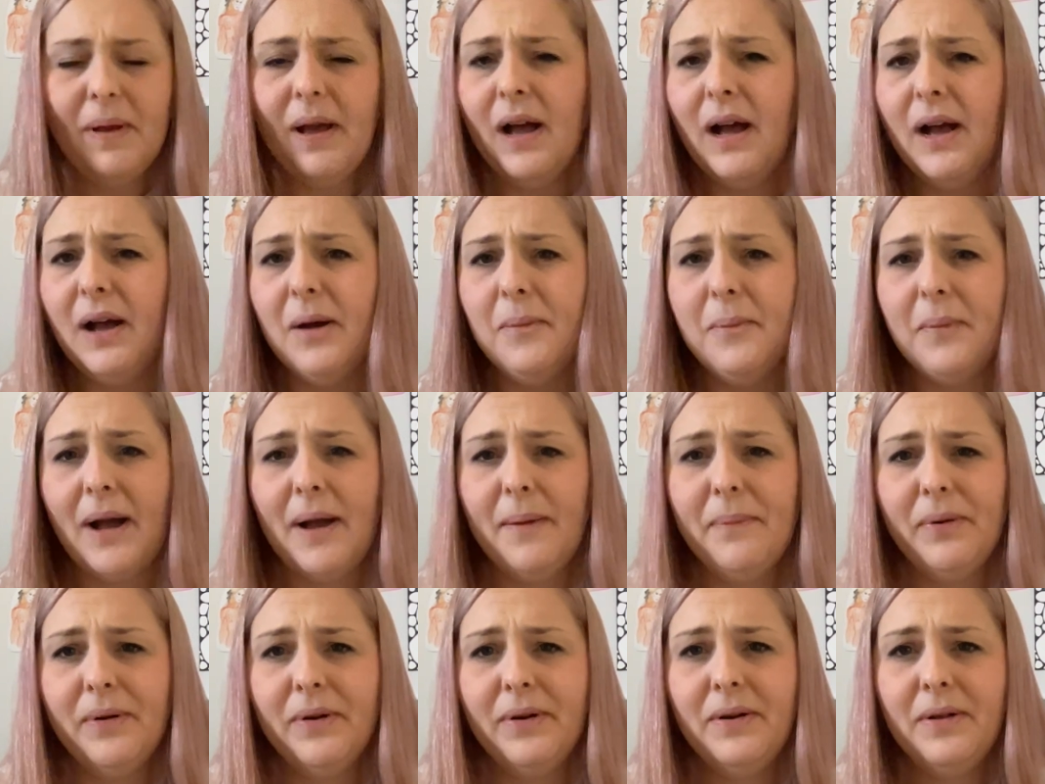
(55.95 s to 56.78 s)
I
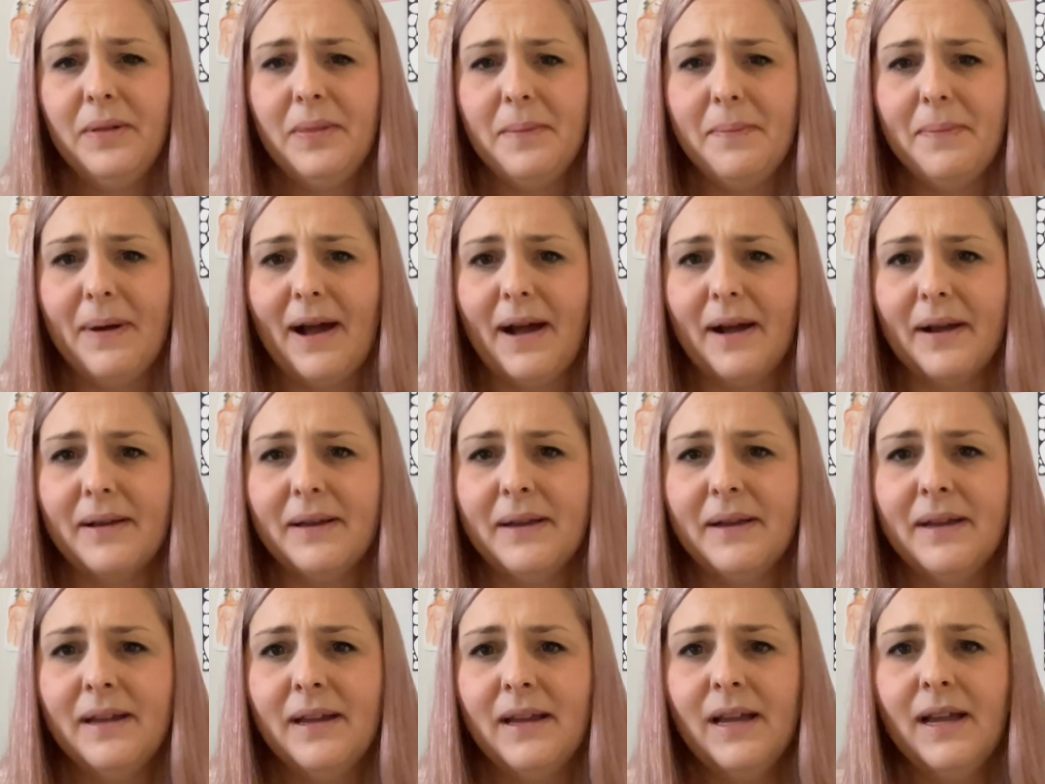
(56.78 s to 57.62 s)
put it on the back,
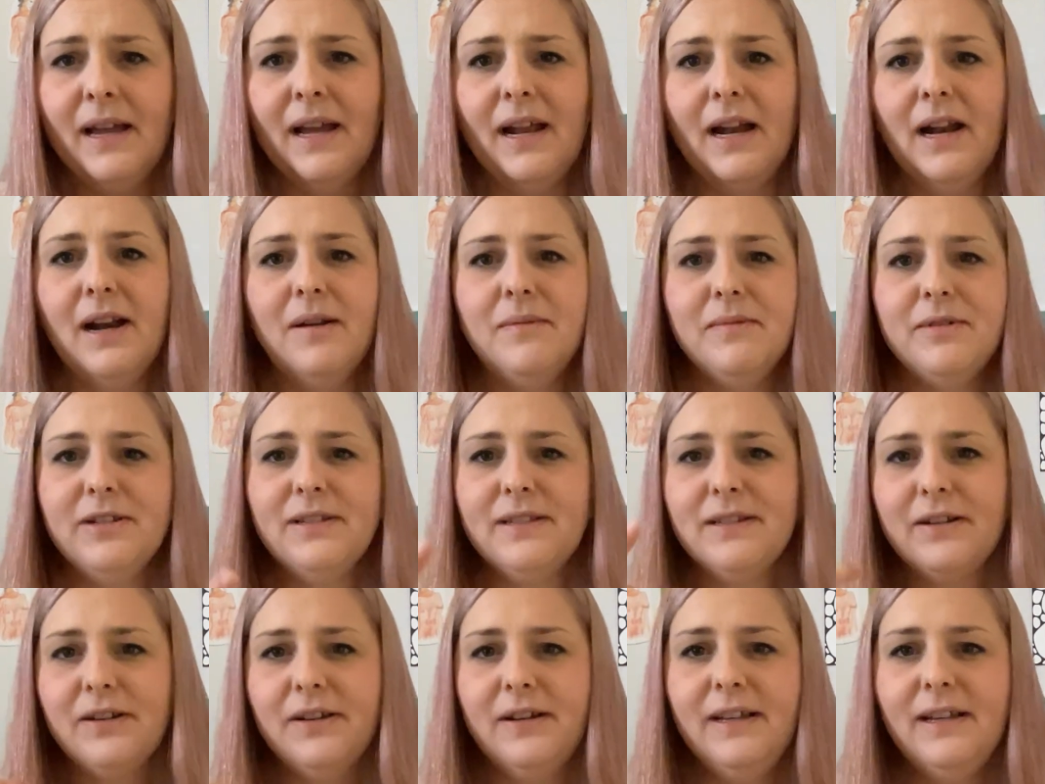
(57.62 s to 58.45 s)
and I'm
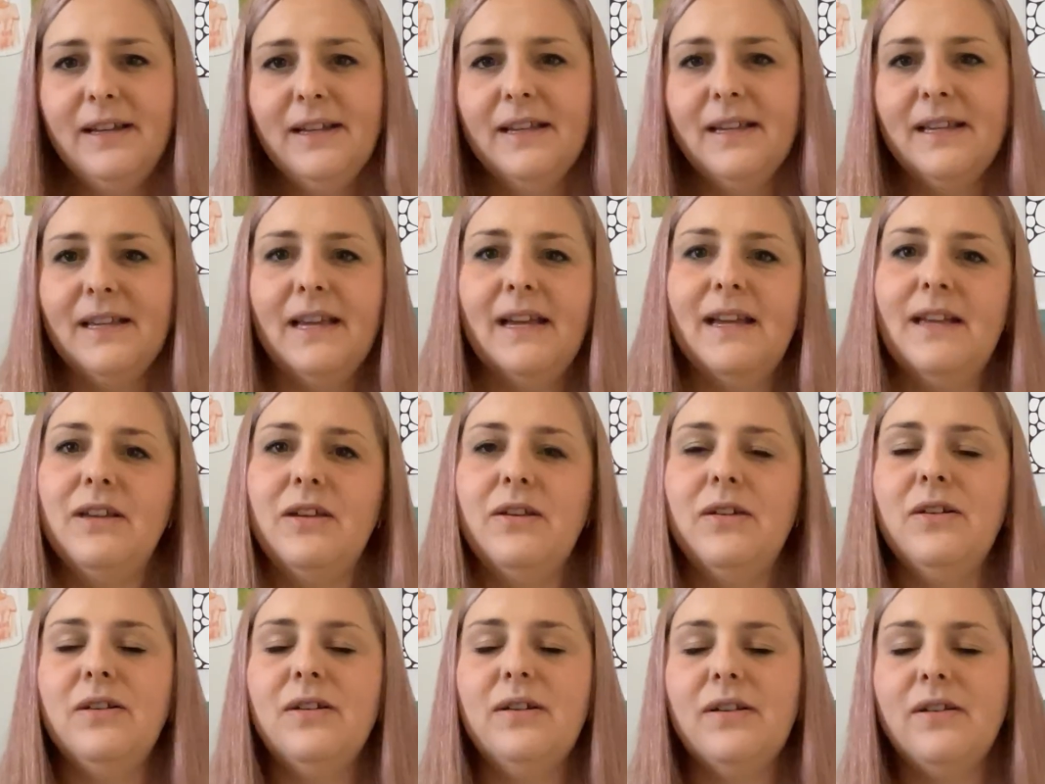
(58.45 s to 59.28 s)
just gonna get
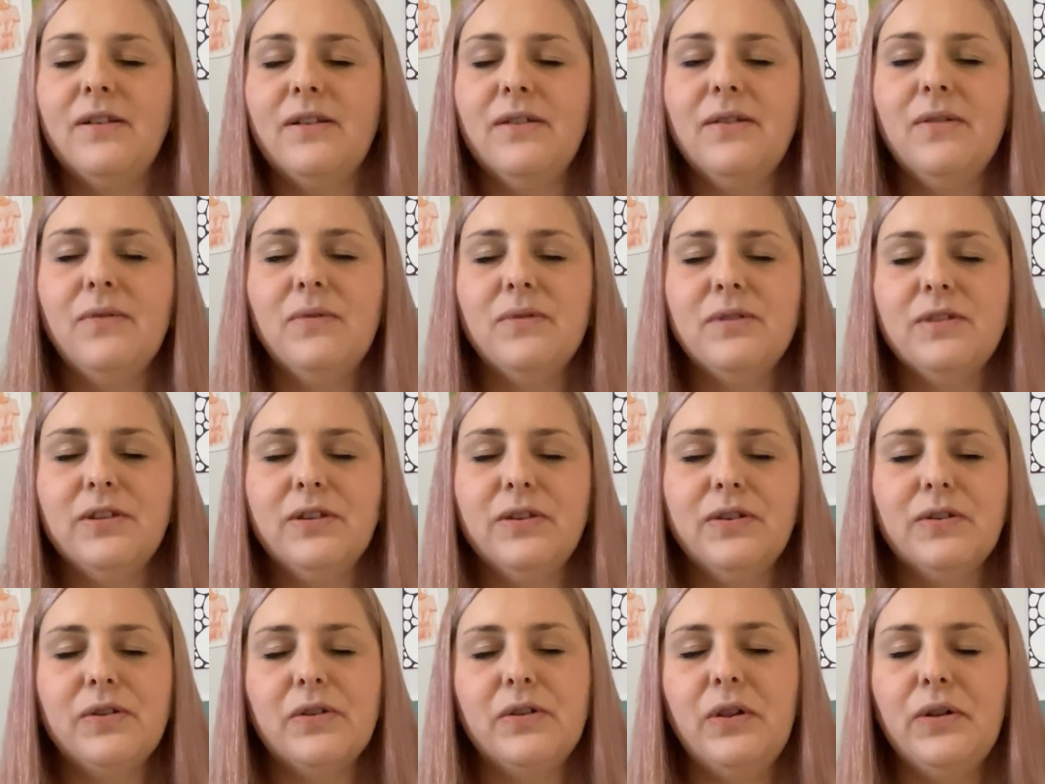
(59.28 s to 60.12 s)
you
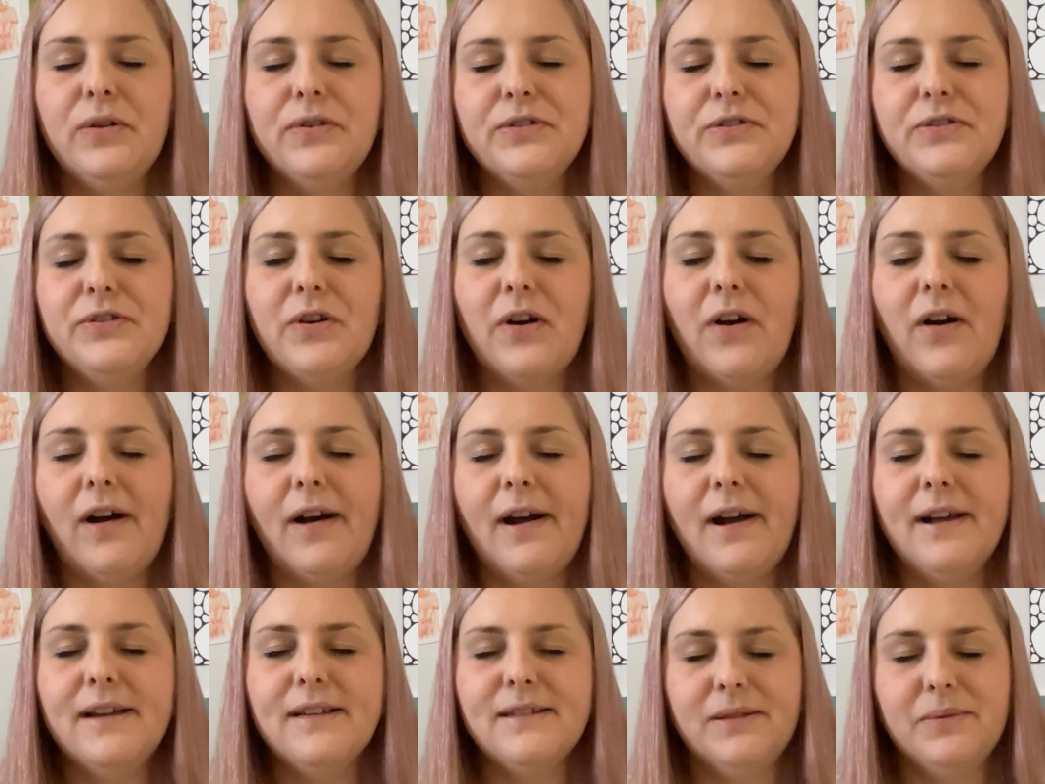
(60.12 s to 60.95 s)
to close your
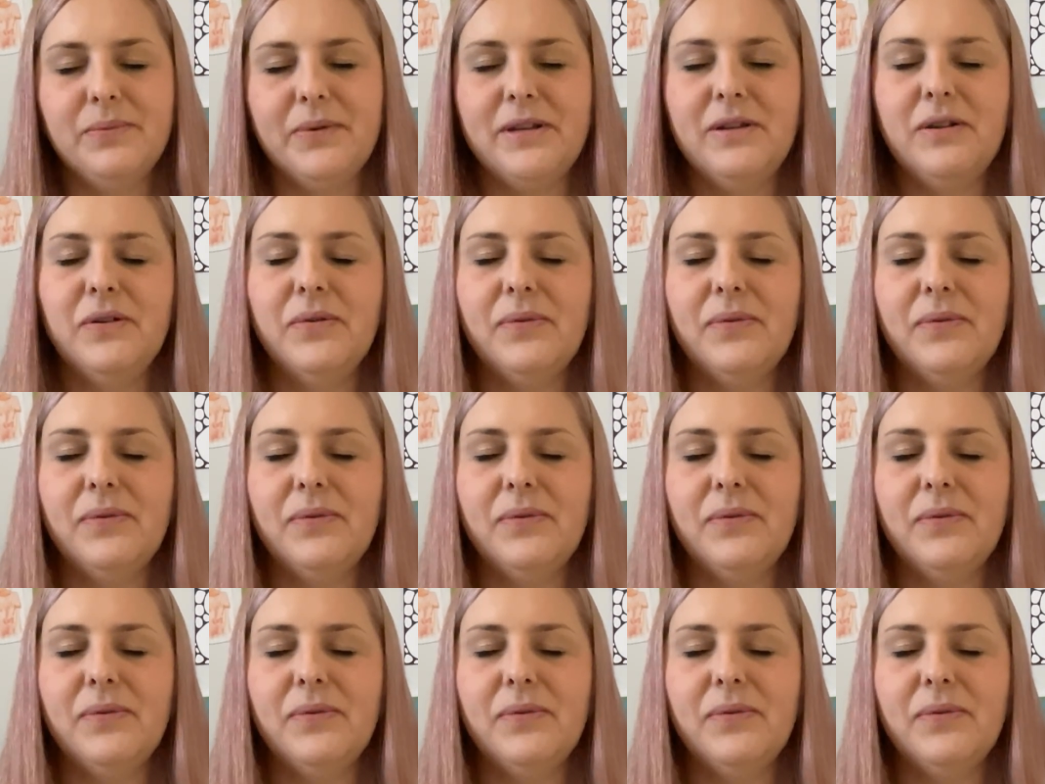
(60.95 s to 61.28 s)
eyes when you're